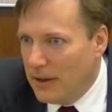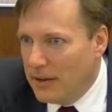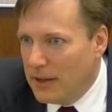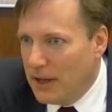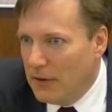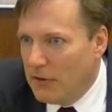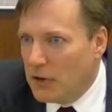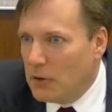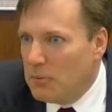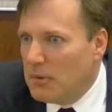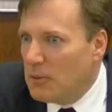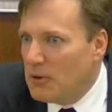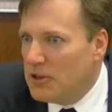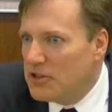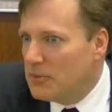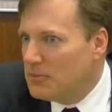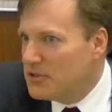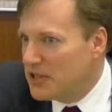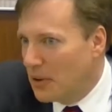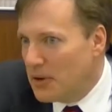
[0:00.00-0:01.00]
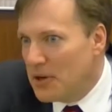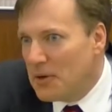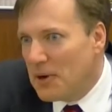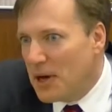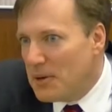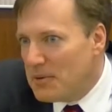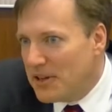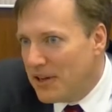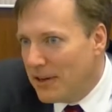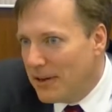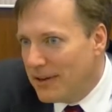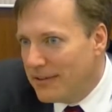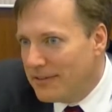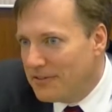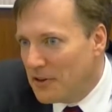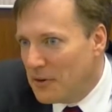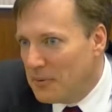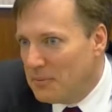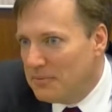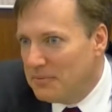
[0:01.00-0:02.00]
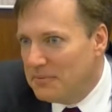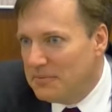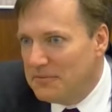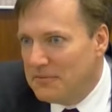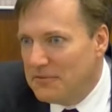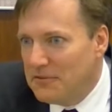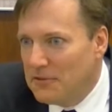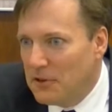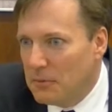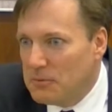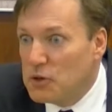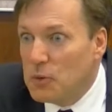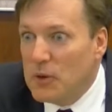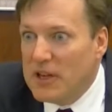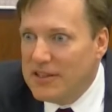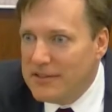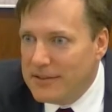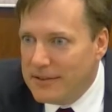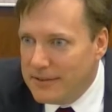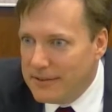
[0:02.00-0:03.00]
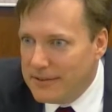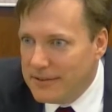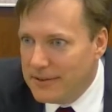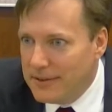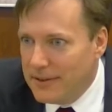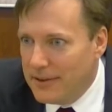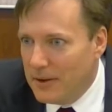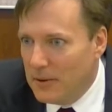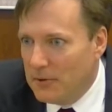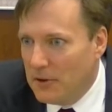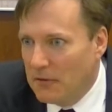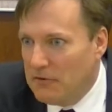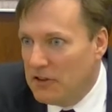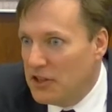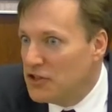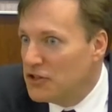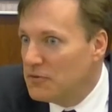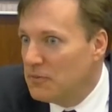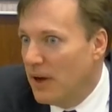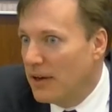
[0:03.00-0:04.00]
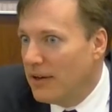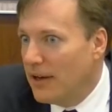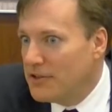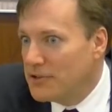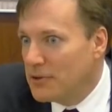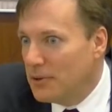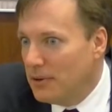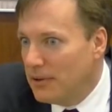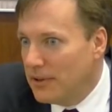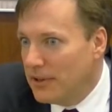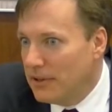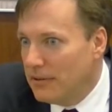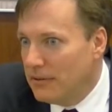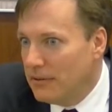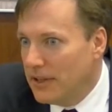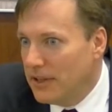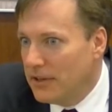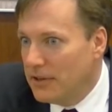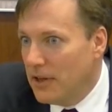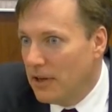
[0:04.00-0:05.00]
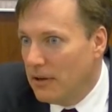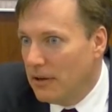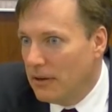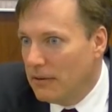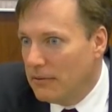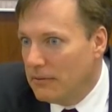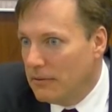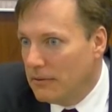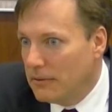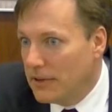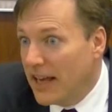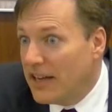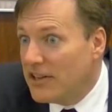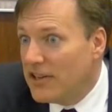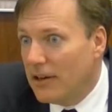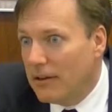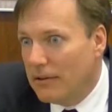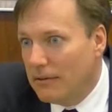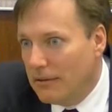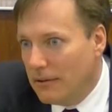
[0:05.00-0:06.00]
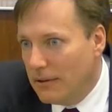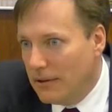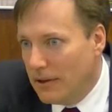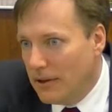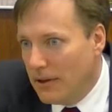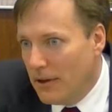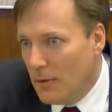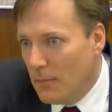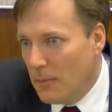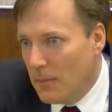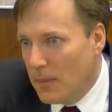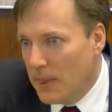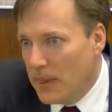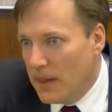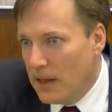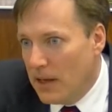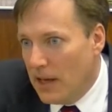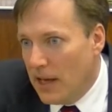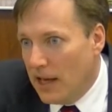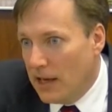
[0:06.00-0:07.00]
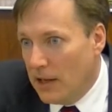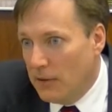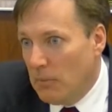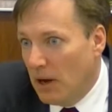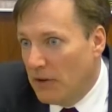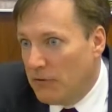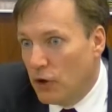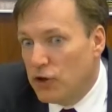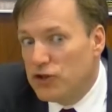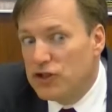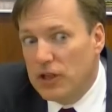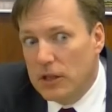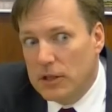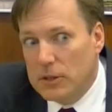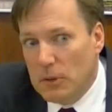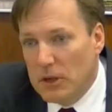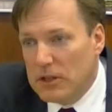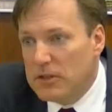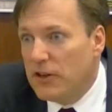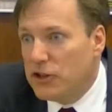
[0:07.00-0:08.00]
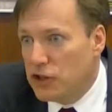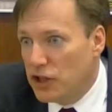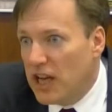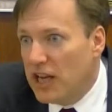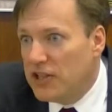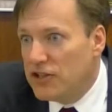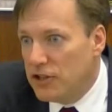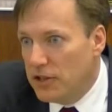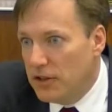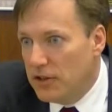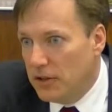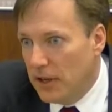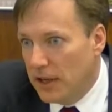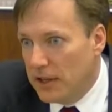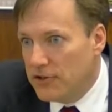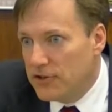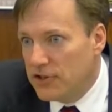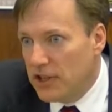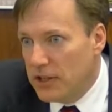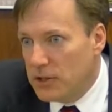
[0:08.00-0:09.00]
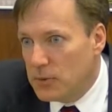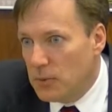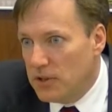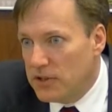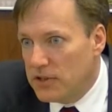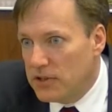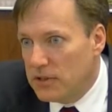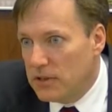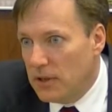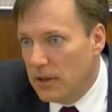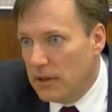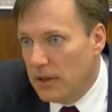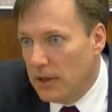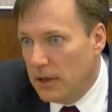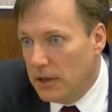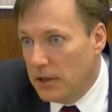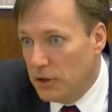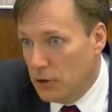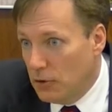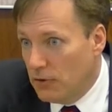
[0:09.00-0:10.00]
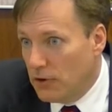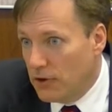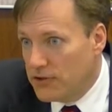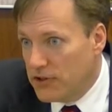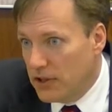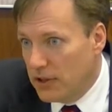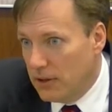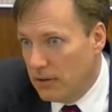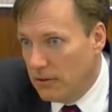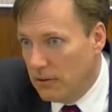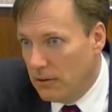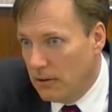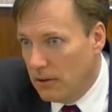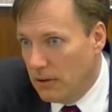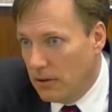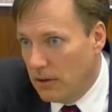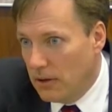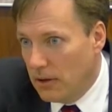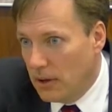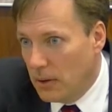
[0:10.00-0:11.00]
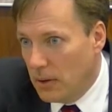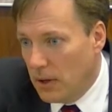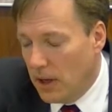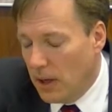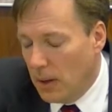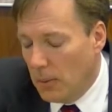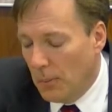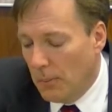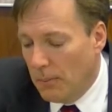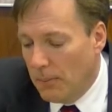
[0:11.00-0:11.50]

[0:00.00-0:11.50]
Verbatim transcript: I have other memories from Saudi Arabia, from from Sweden. Uh, I finished my high school in in uh, Kenya, and my first experience of education in the United States was uh, in university, um,